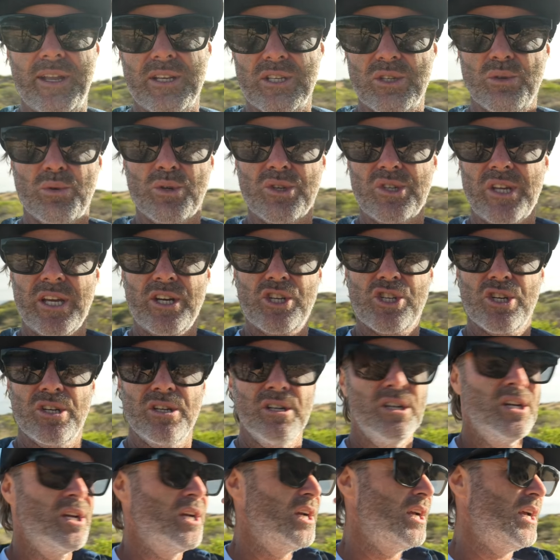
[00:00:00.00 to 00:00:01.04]
that sort of
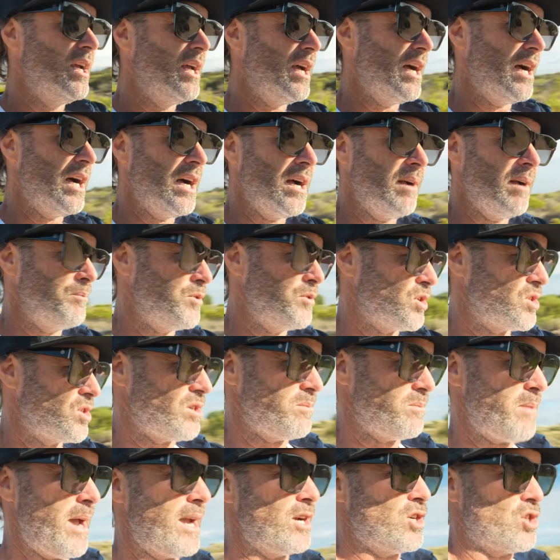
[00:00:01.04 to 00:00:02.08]
section, just
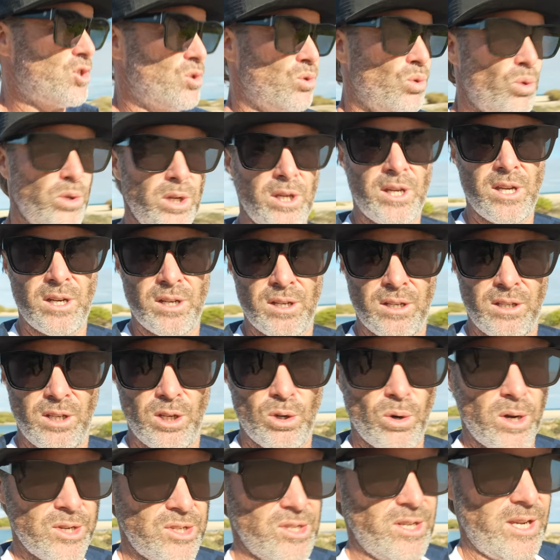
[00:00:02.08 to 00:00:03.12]
to make sure you
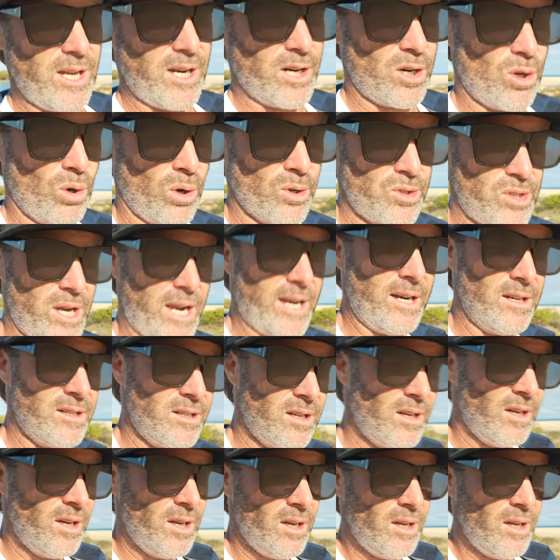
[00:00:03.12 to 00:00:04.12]
guys can get across. And